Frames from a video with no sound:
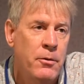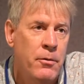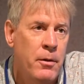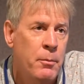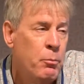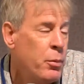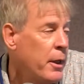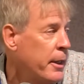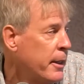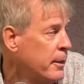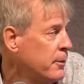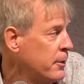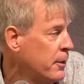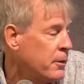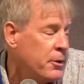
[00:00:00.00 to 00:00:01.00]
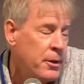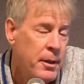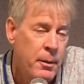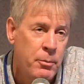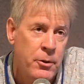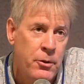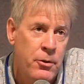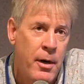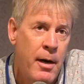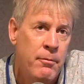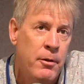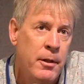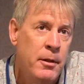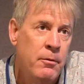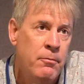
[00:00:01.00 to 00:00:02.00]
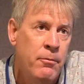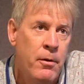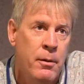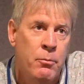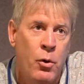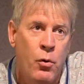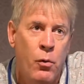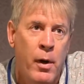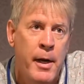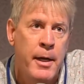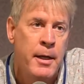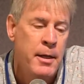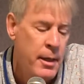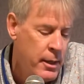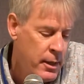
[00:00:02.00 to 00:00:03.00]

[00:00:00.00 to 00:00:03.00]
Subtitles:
from planes and ships traveling from Hawaii